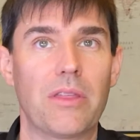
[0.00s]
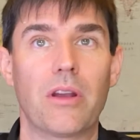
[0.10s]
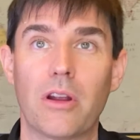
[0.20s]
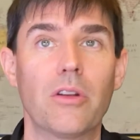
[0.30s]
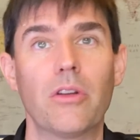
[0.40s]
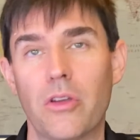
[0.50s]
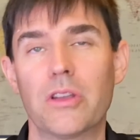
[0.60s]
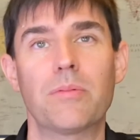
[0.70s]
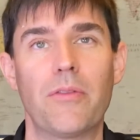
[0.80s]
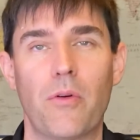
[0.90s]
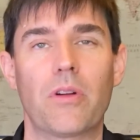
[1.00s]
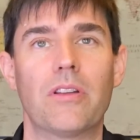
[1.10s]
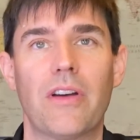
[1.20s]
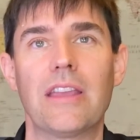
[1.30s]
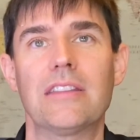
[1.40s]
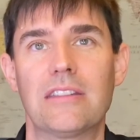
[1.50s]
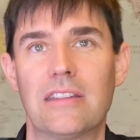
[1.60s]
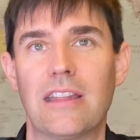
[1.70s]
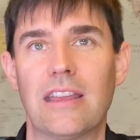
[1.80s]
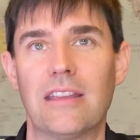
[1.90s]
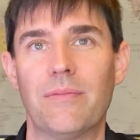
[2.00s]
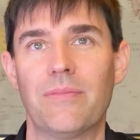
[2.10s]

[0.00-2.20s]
there are no USB 4 devices today.